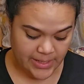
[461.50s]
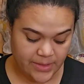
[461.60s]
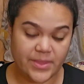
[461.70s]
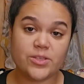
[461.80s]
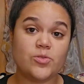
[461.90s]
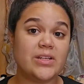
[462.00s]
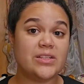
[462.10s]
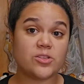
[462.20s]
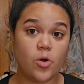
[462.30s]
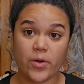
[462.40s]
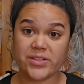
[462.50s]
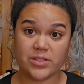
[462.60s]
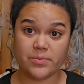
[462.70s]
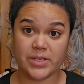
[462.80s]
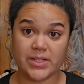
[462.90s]
This one is going to
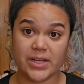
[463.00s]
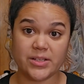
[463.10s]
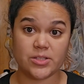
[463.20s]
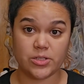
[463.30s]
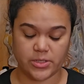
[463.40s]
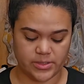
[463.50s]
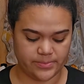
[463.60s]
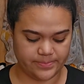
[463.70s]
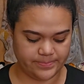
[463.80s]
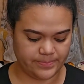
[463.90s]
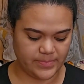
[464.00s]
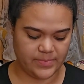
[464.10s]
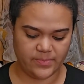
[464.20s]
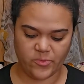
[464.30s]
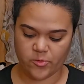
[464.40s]
be a start
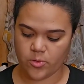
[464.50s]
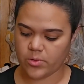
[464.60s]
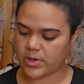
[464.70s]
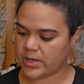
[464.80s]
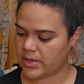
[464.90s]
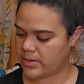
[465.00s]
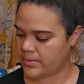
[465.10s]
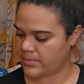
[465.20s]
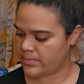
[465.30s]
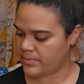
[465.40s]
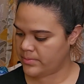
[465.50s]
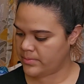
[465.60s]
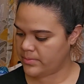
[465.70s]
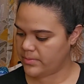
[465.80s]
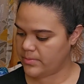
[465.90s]
for
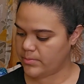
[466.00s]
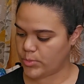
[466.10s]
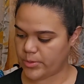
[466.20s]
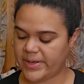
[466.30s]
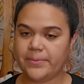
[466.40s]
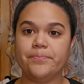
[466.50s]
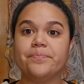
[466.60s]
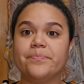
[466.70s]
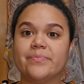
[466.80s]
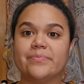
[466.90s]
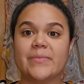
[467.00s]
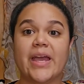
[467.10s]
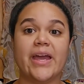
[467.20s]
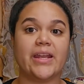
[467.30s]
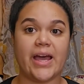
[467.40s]
Mermaid.
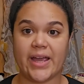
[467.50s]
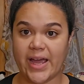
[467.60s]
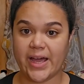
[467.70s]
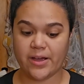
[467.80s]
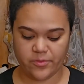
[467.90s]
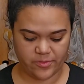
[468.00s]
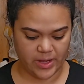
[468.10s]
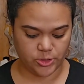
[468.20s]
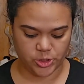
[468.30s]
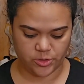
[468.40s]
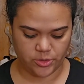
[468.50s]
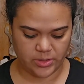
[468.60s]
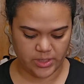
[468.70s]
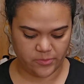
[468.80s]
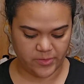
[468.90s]
And I'll show you
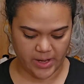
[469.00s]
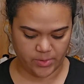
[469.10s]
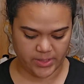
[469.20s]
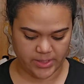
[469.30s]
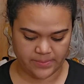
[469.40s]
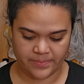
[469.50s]
the fabric.